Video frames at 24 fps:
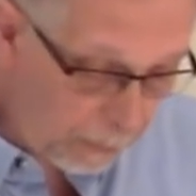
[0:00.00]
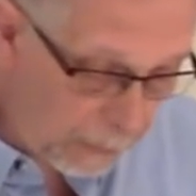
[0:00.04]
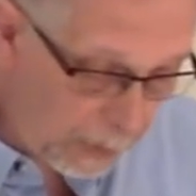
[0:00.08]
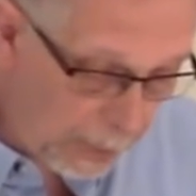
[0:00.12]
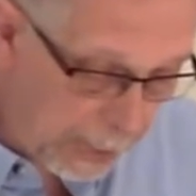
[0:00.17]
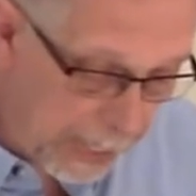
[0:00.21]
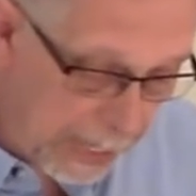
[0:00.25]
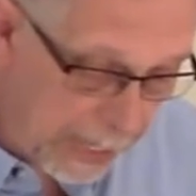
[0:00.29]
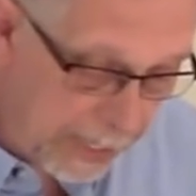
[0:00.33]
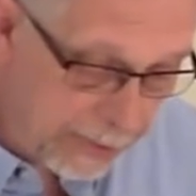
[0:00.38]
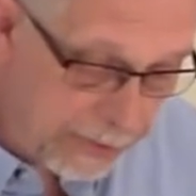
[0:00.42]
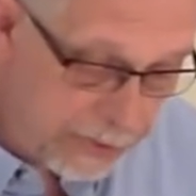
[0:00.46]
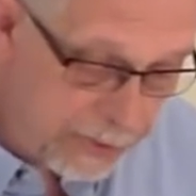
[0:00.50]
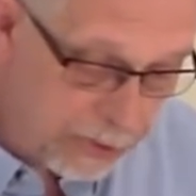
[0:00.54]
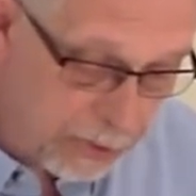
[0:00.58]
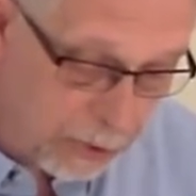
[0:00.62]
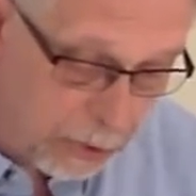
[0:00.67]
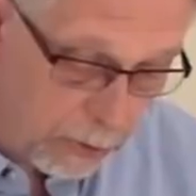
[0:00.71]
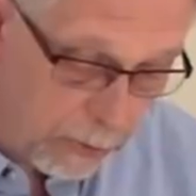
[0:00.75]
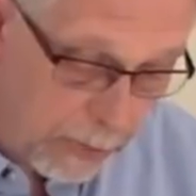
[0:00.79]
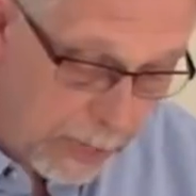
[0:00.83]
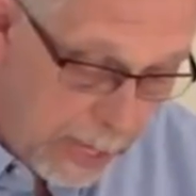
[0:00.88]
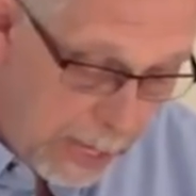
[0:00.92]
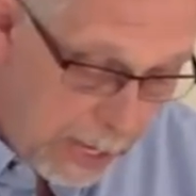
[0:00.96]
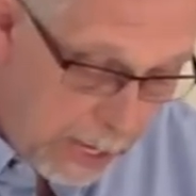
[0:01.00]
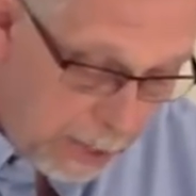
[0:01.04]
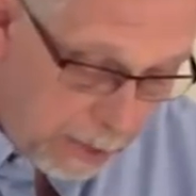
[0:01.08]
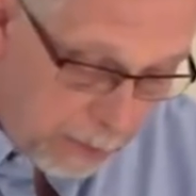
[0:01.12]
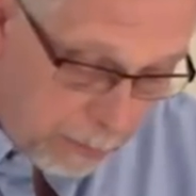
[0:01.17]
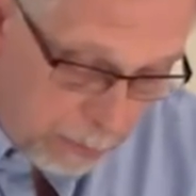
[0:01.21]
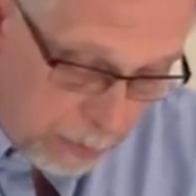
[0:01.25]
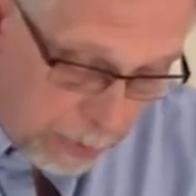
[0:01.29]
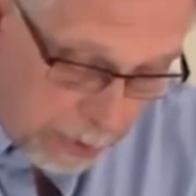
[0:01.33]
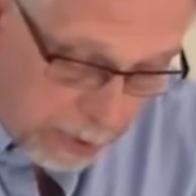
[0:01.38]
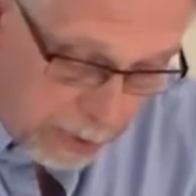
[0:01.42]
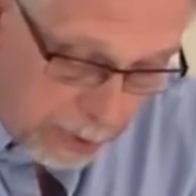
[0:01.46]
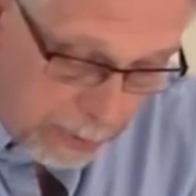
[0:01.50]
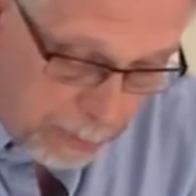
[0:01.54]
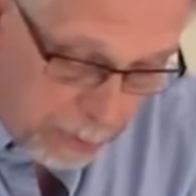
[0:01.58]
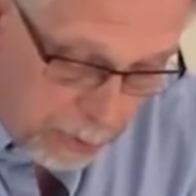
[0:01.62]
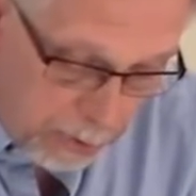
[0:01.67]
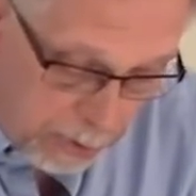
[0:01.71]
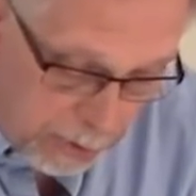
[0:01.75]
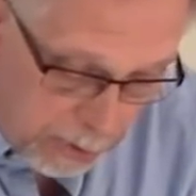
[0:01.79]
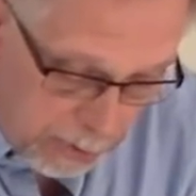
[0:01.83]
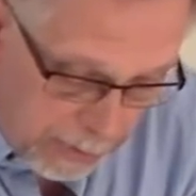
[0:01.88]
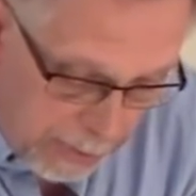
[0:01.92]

And so we're going to put our